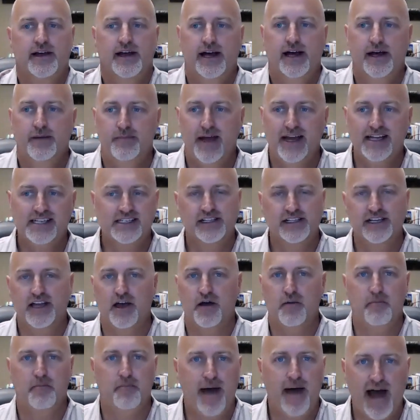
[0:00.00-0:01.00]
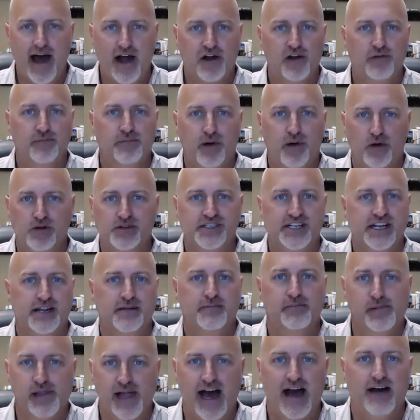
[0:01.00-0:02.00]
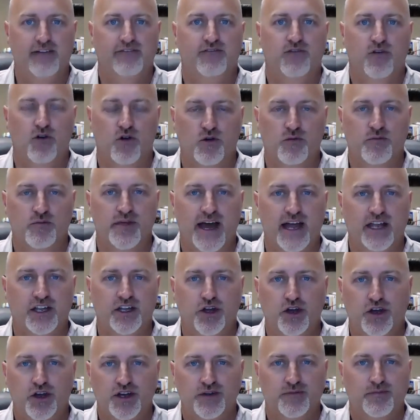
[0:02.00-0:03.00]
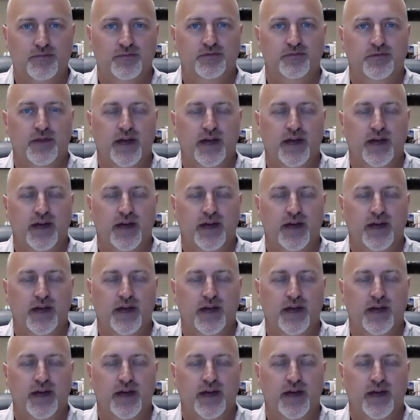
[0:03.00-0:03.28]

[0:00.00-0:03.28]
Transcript: basically a power posting platform that you can